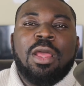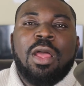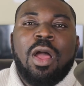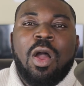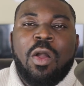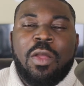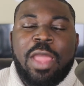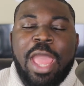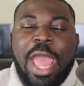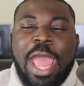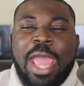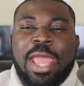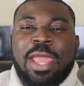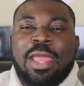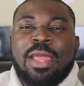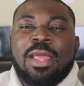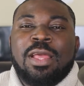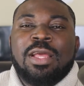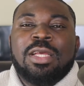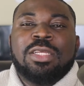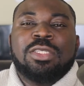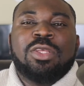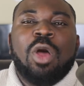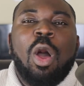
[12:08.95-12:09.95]
Okay?
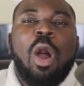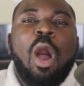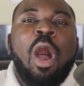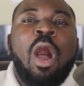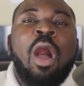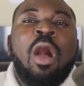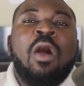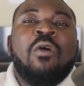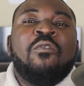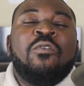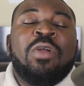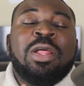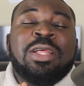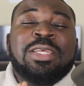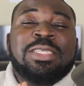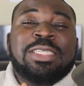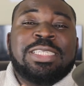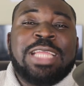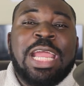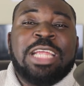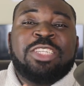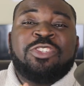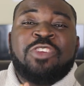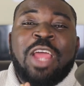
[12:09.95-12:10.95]
So all real
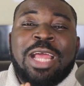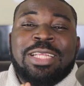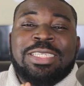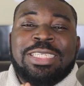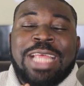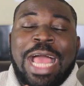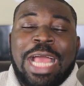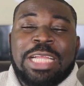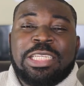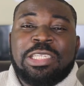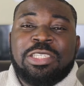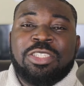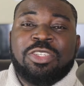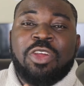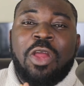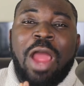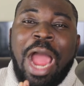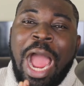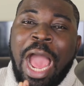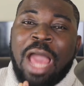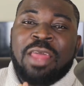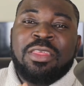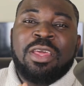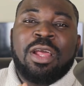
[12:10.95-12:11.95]
estate transactions are
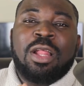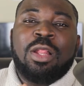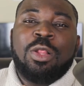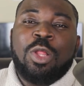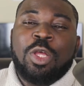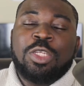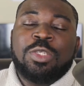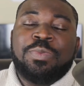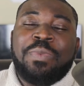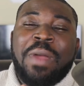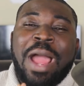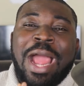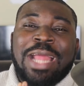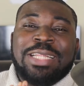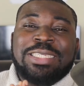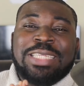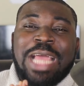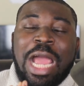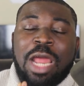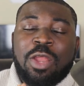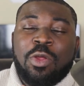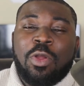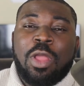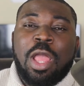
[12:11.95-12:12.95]
either closed by a
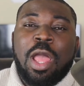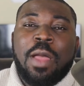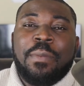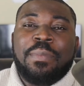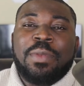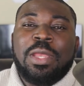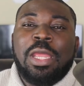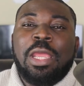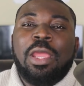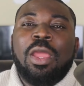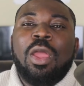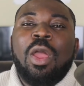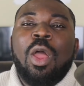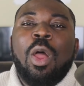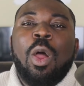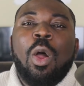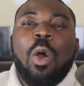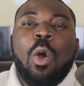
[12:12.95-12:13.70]
title company